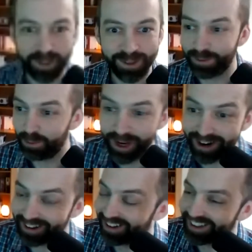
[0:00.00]
is
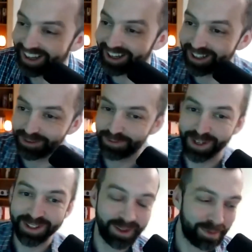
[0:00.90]
weird. It's
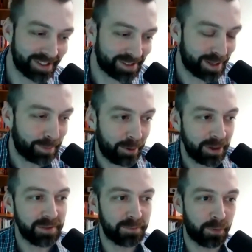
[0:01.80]
funny that you bring this up. I
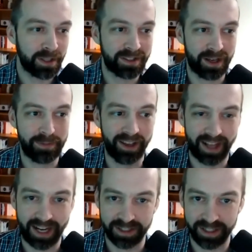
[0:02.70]
went to Voice Summit
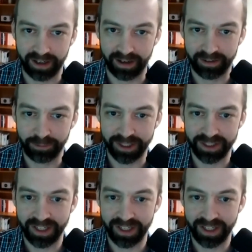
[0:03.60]
last year, which